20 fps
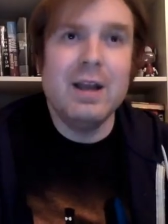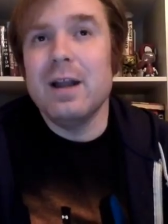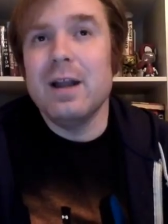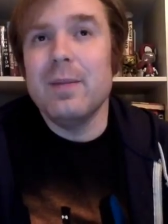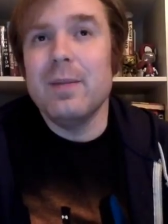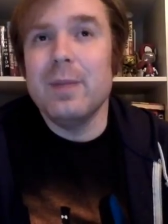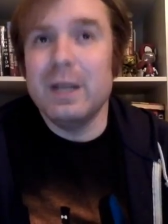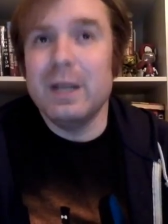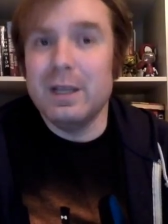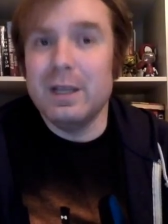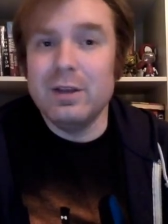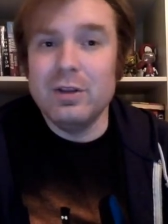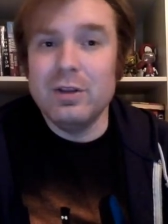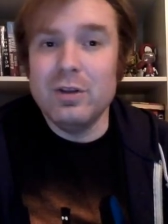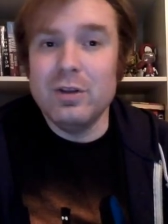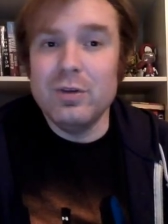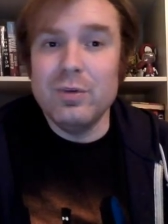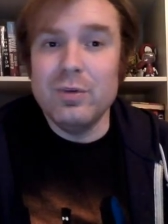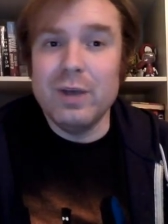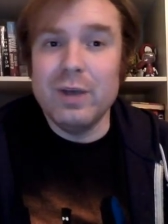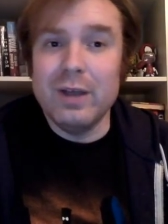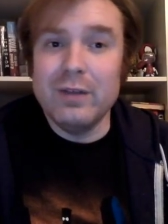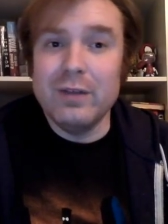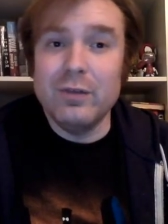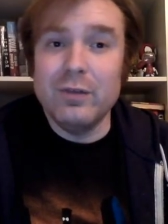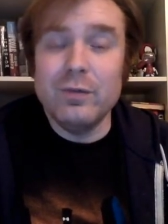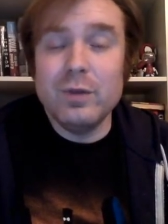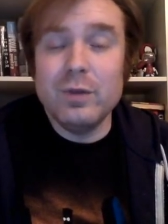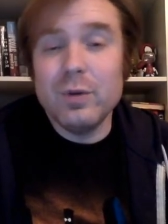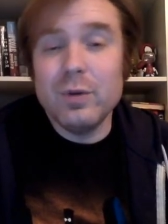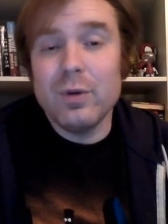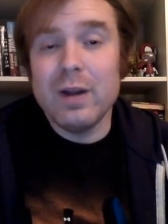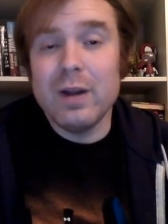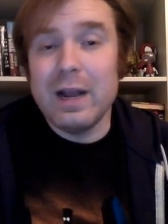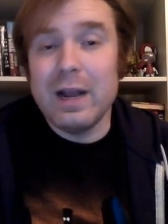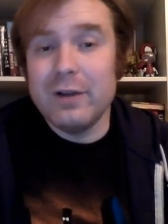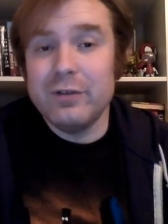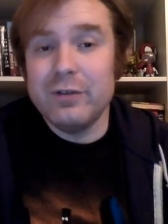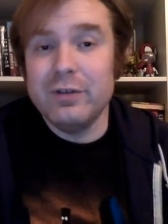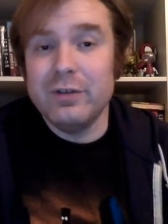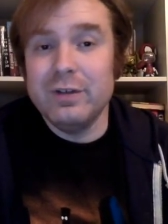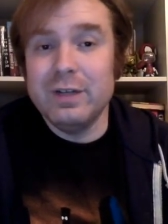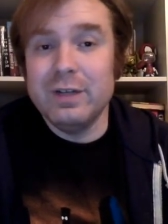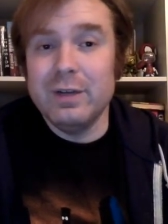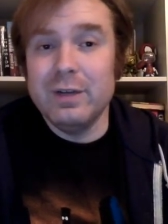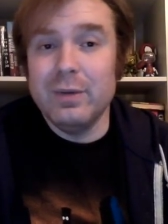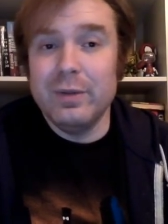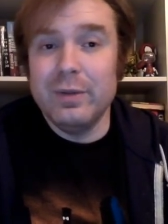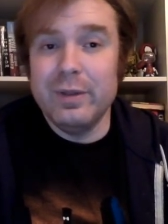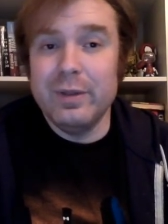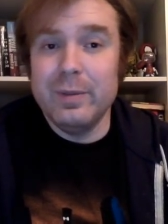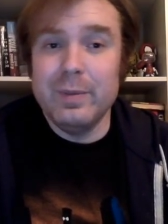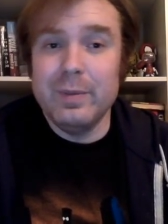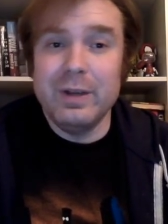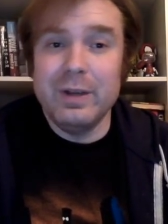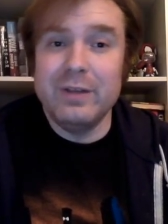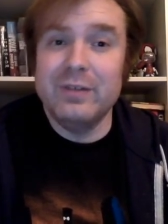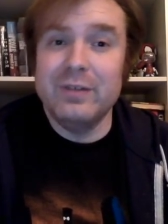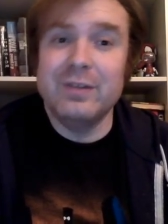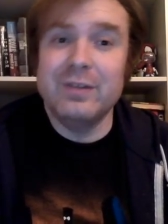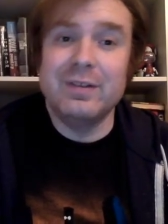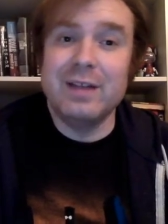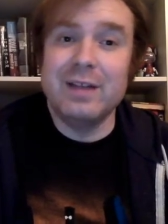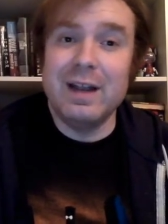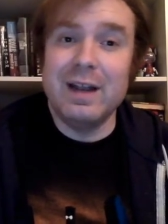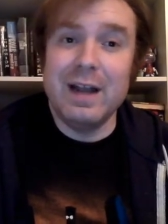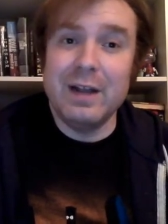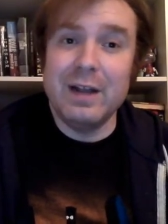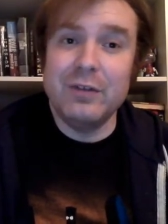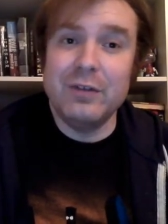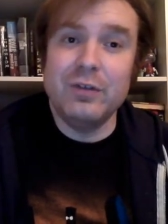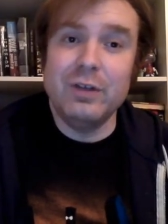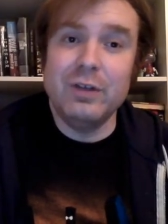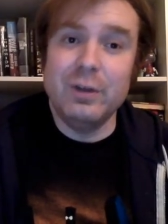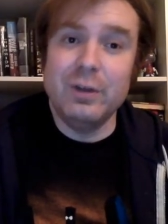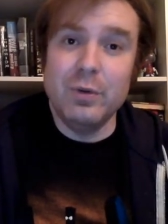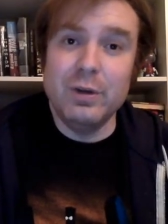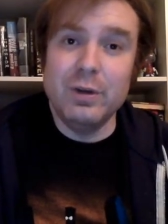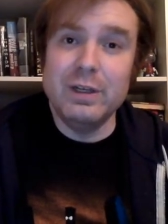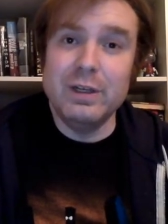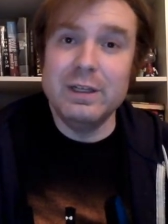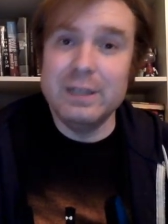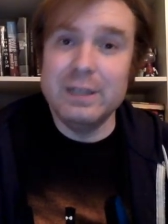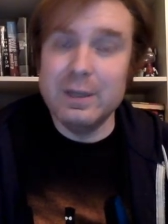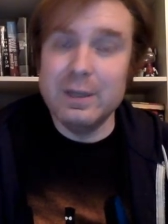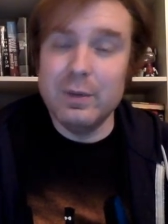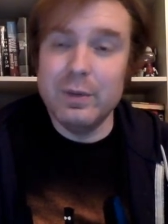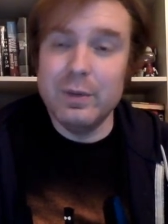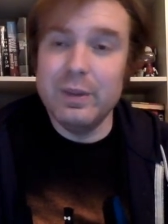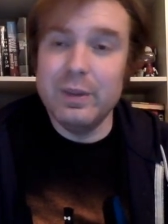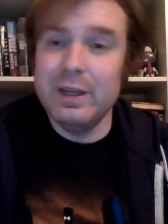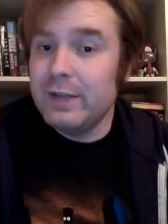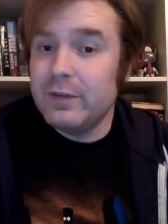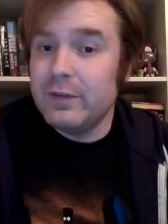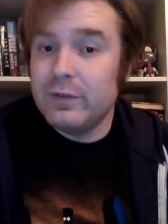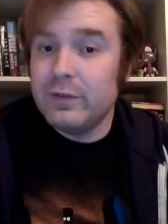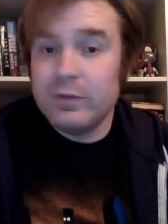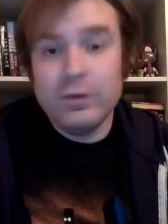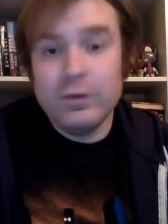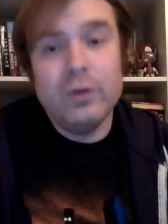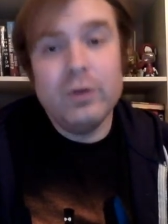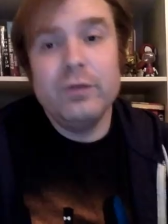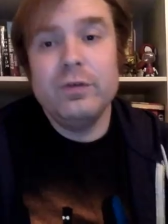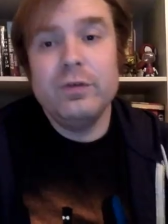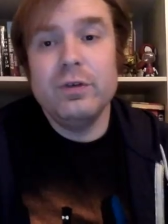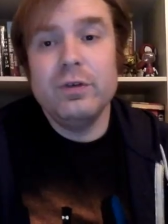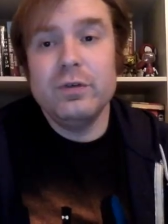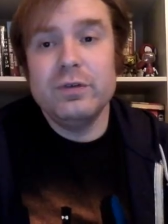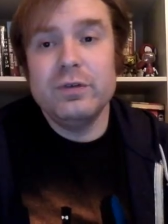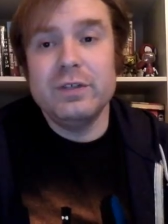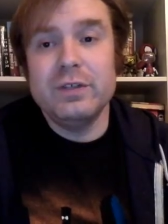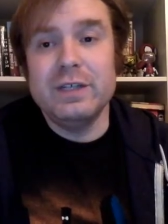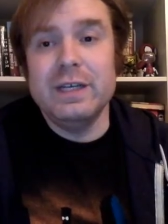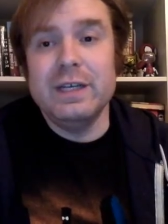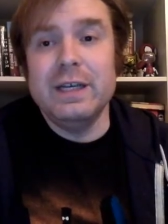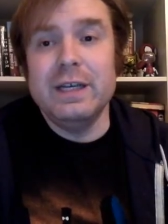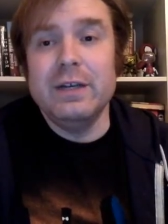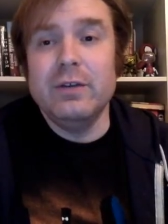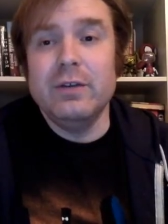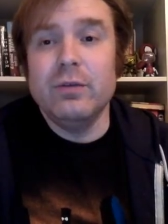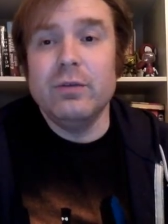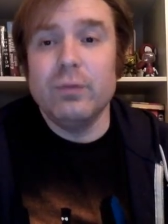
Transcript: not making you as a viewer actually deal with it because it's not actually going to deal with it. So if you have seen